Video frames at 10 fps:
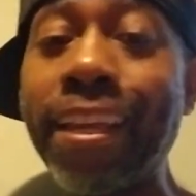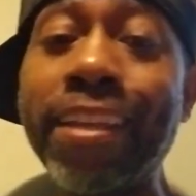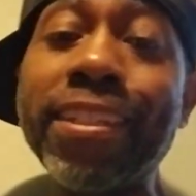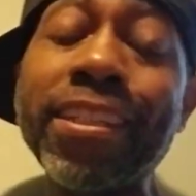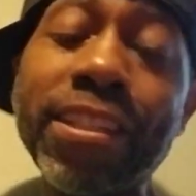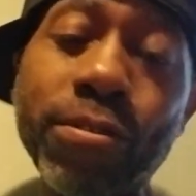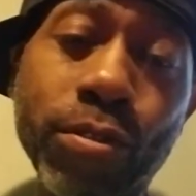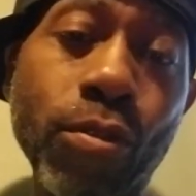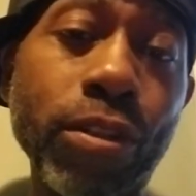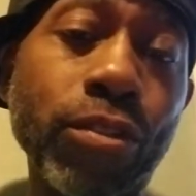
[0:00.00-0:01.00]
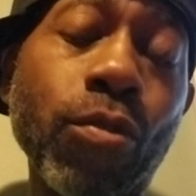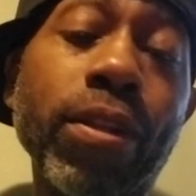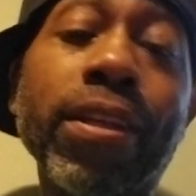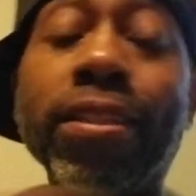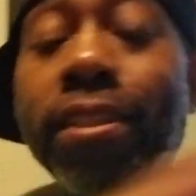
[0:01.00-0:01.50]
She said she was on the
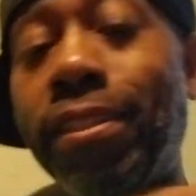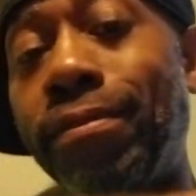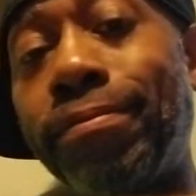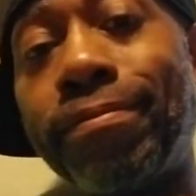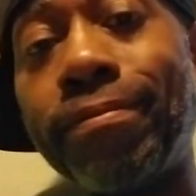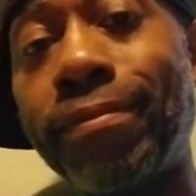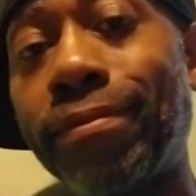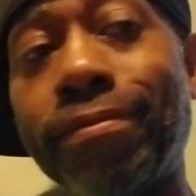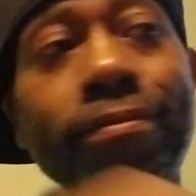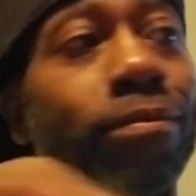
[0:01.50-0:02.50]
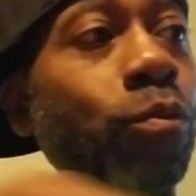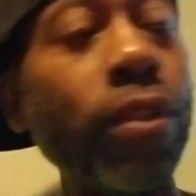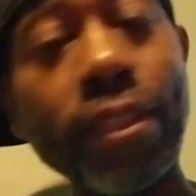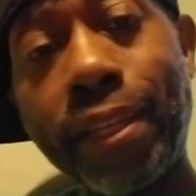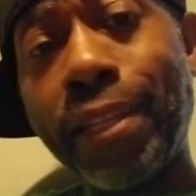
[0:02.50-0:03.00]
toilet and she
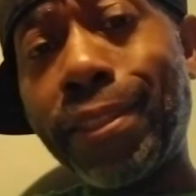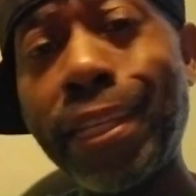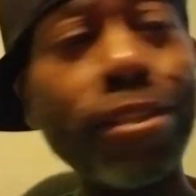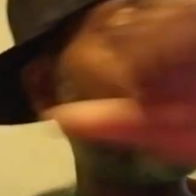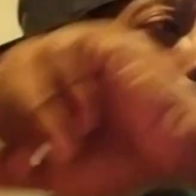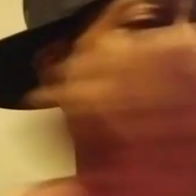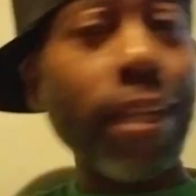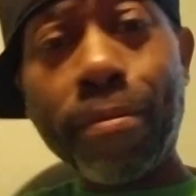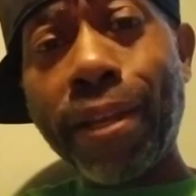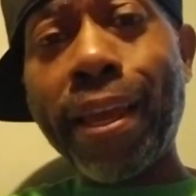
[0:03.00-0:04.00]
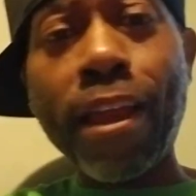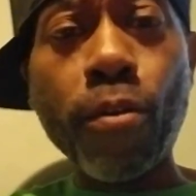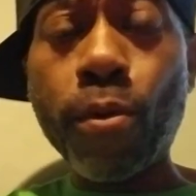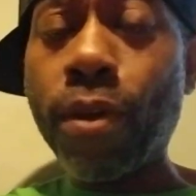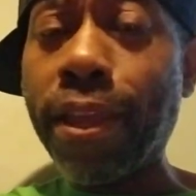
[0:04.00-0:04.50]
went to get tissue or something. Her
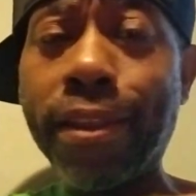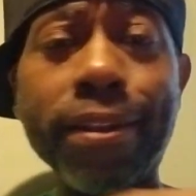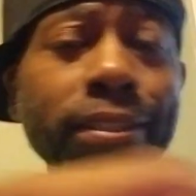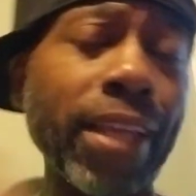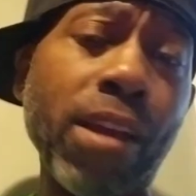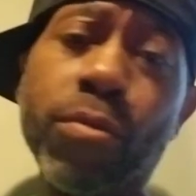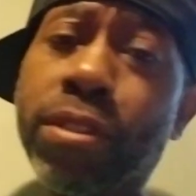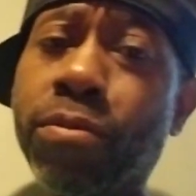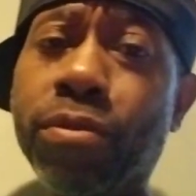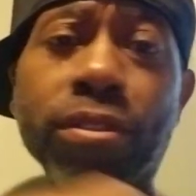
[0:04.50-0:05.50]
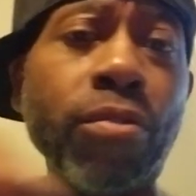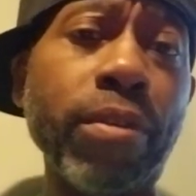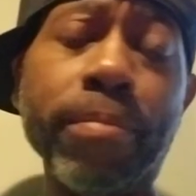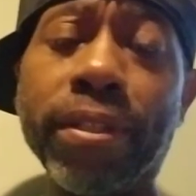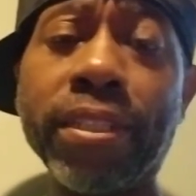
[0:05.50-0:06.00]
elbow hit it or something. I don't know what she was
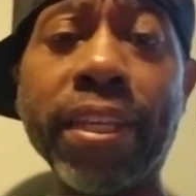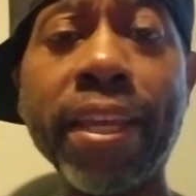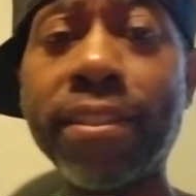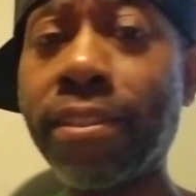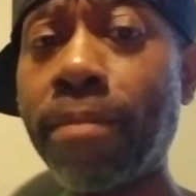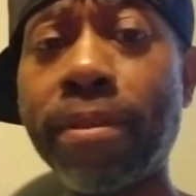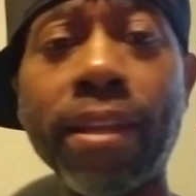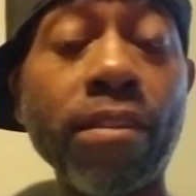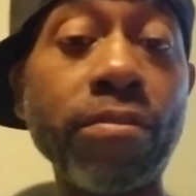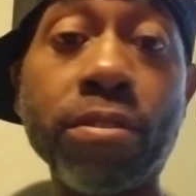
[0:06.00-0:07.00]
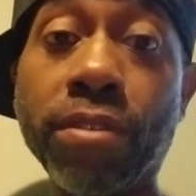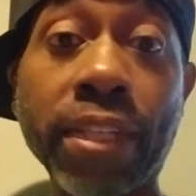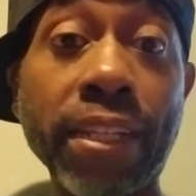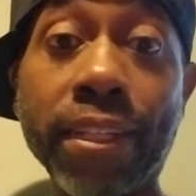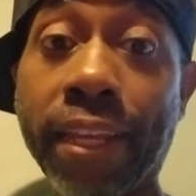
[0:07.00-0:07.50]
doing, but she hit something. I don't know. She was
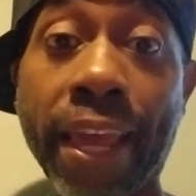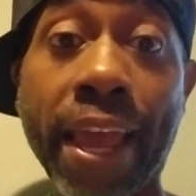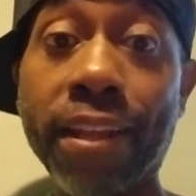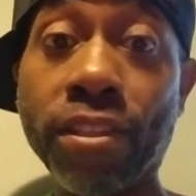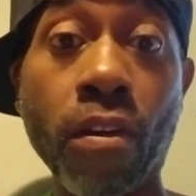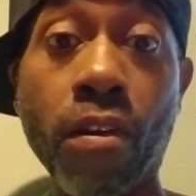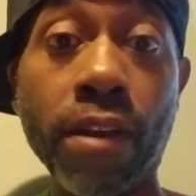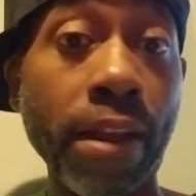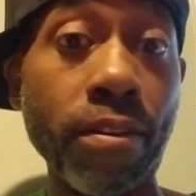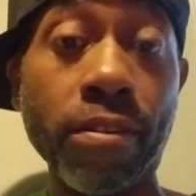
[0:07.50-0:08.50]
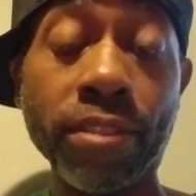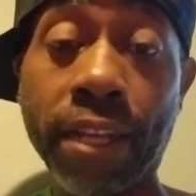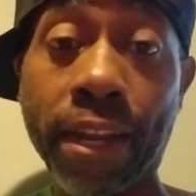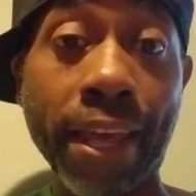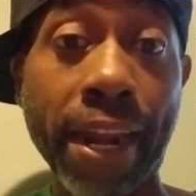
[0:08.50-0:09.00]
chasing a cat, a dog. I don't know. She
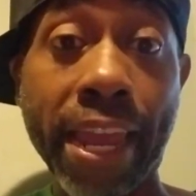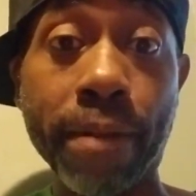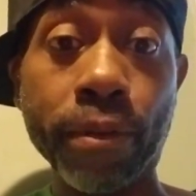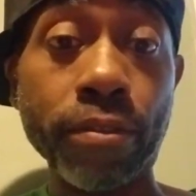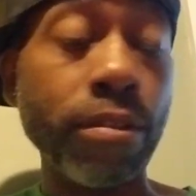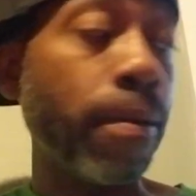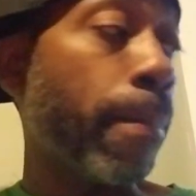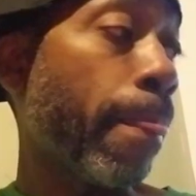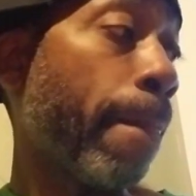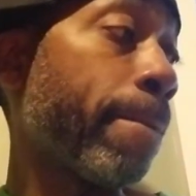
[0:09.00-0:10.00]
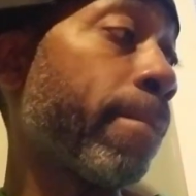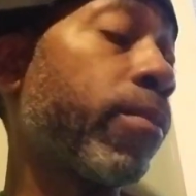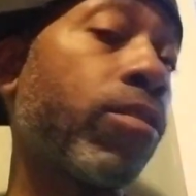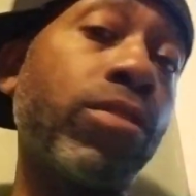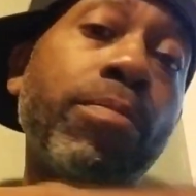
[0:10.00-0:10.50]
got a lot of animals.
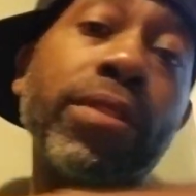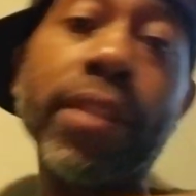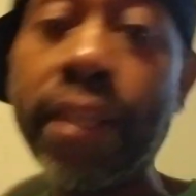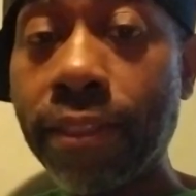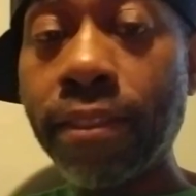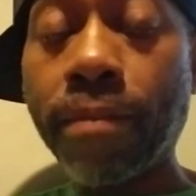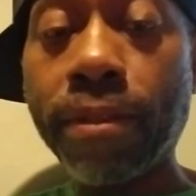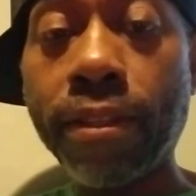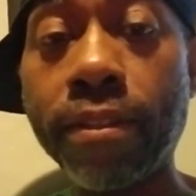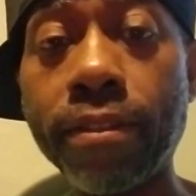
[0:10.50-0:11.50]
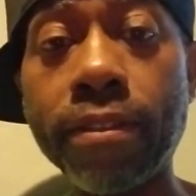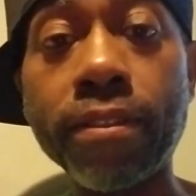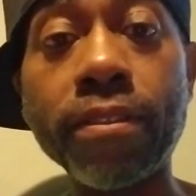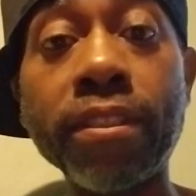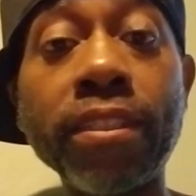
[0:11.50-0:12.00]
So she must have hit something.
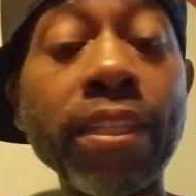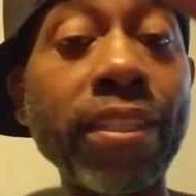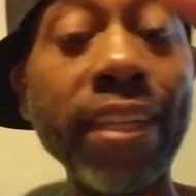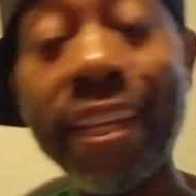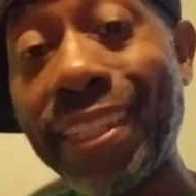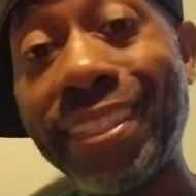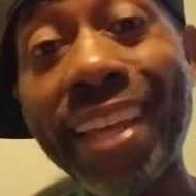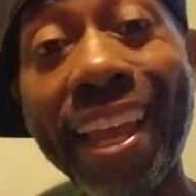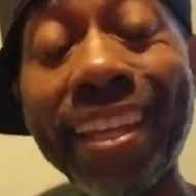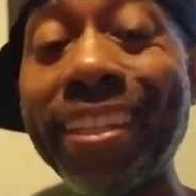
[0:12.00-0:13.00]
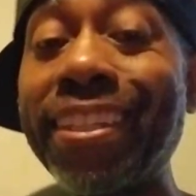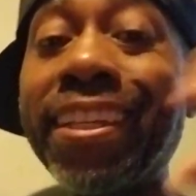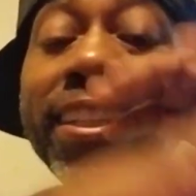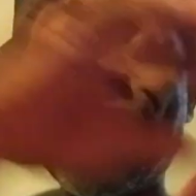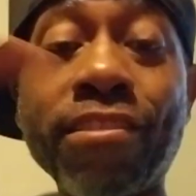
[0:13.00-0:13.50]
She said she hit the tank
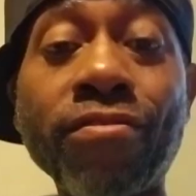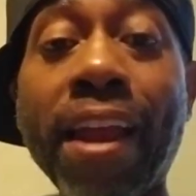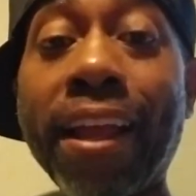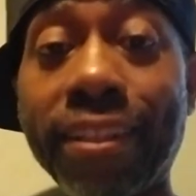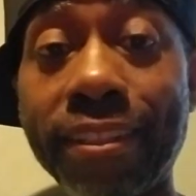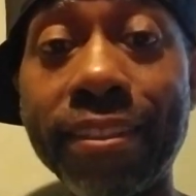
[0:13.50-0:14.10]
and then it cracked.